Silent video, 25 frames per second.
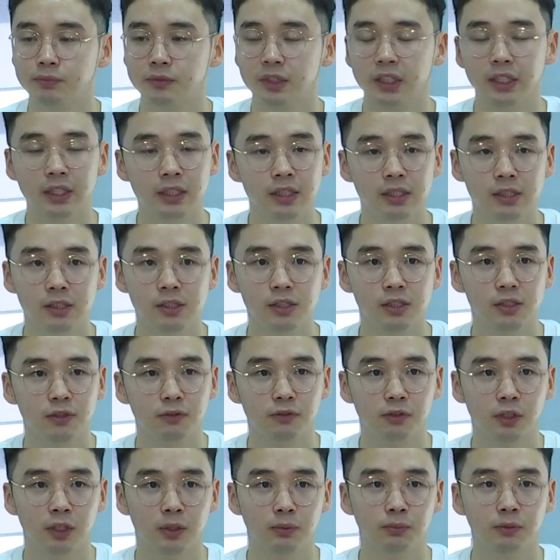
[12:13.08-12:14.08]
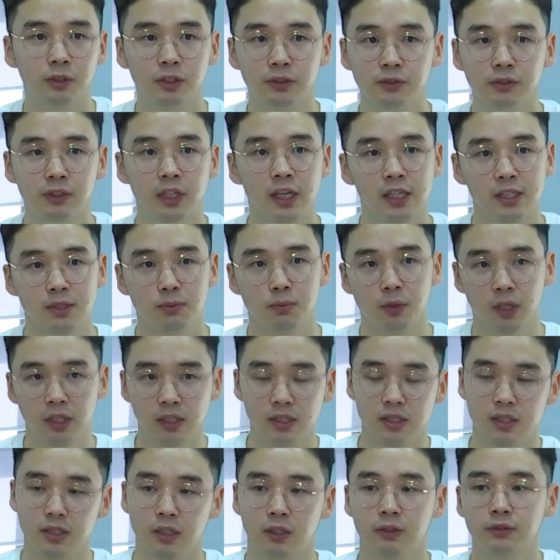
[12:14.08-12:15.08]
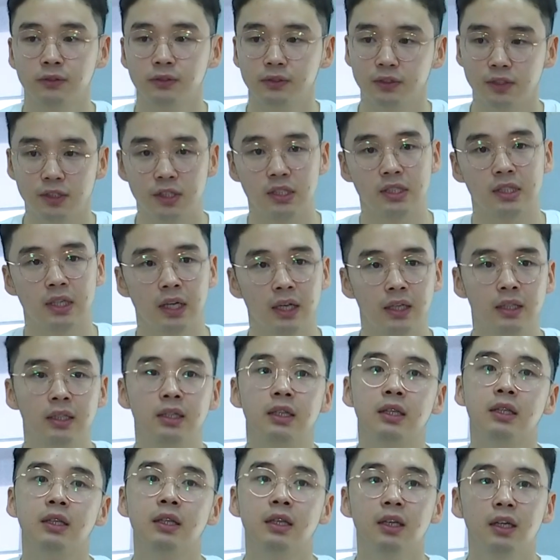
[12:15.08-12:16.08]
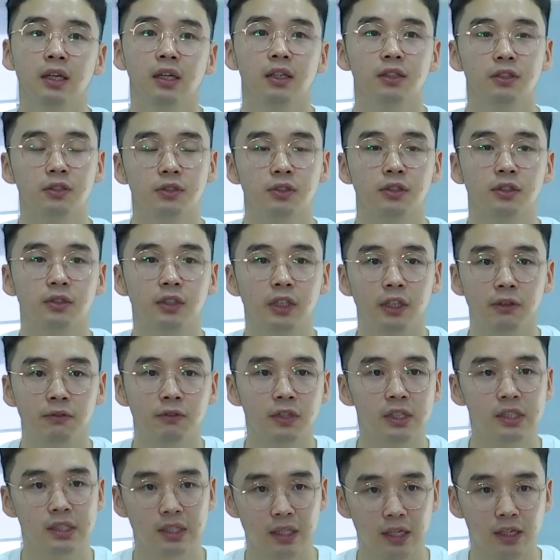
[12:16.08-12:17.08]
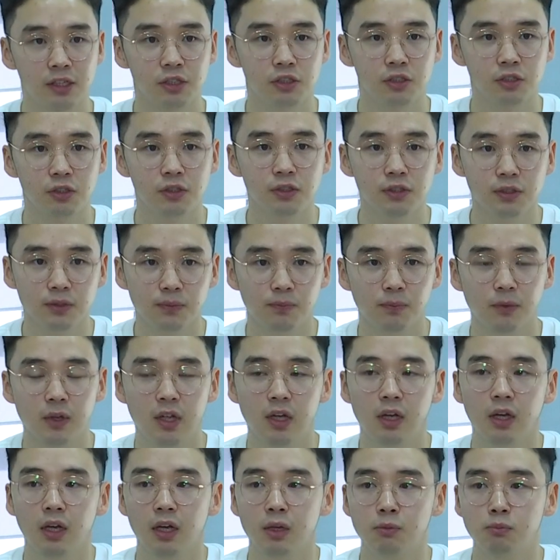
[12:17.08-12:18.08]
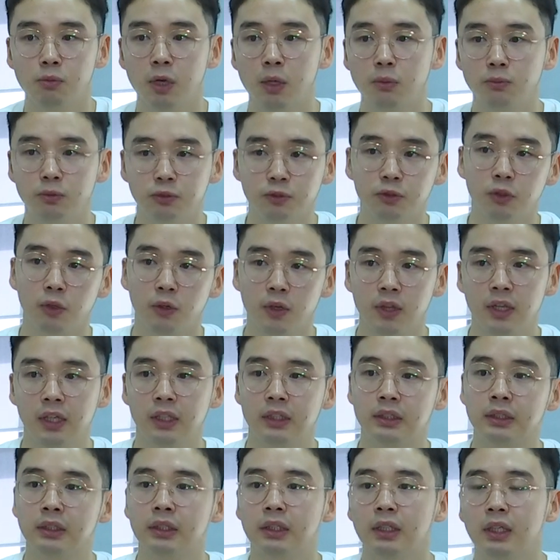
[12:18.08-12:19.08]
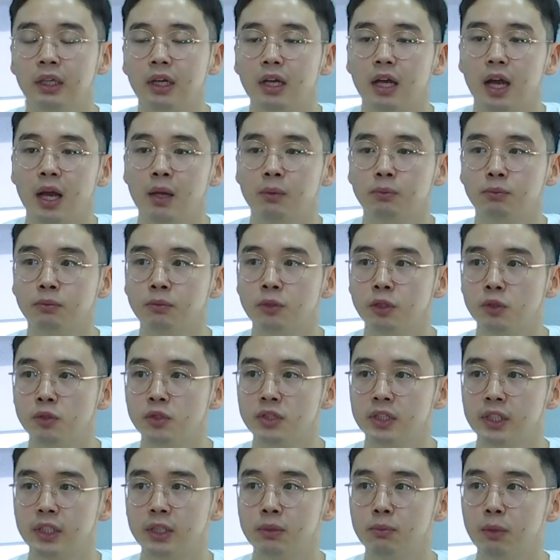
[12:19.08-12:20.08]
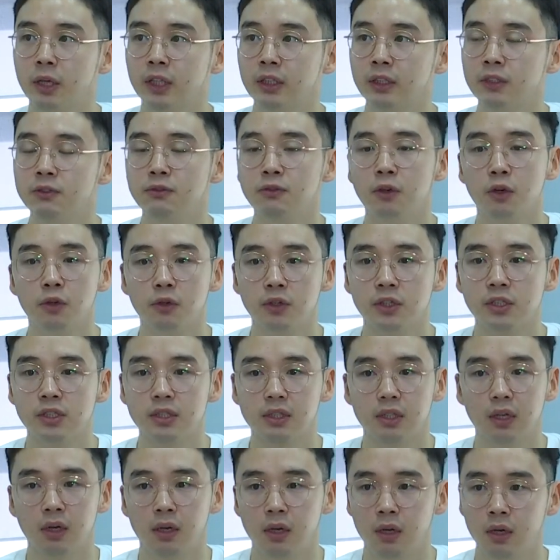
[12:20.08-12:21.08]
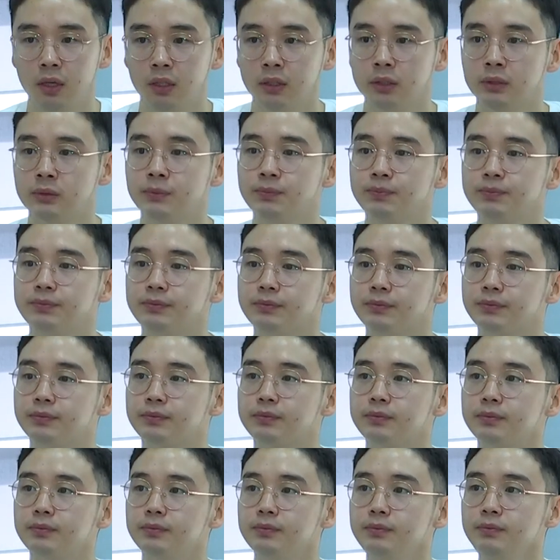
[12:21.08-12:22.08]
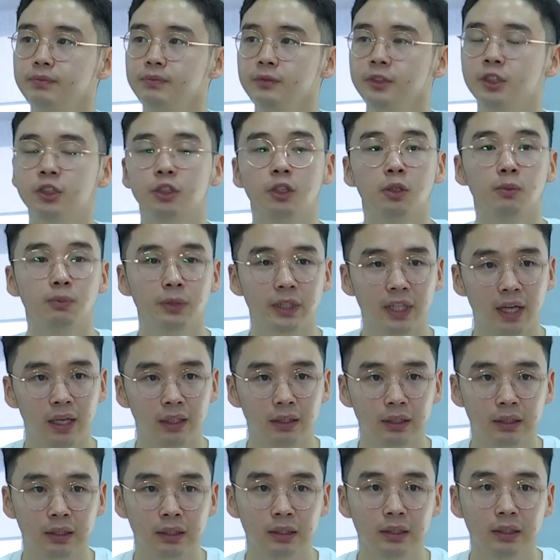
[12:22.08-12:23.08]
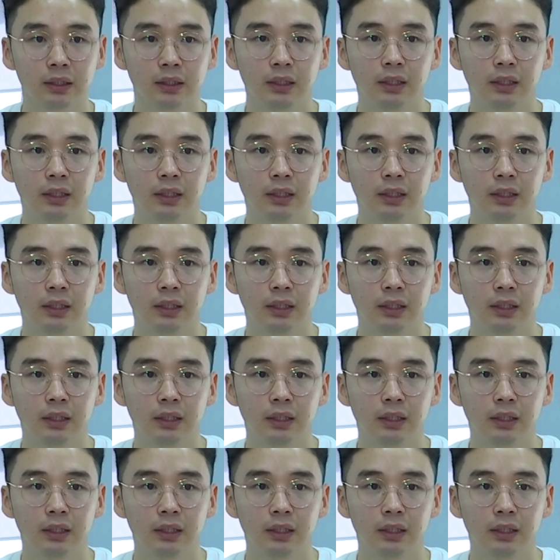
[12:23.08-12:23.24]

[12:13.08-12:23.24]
leaders from different aspects of society to give these lectures. But before then, I'm usually mainly focused on planning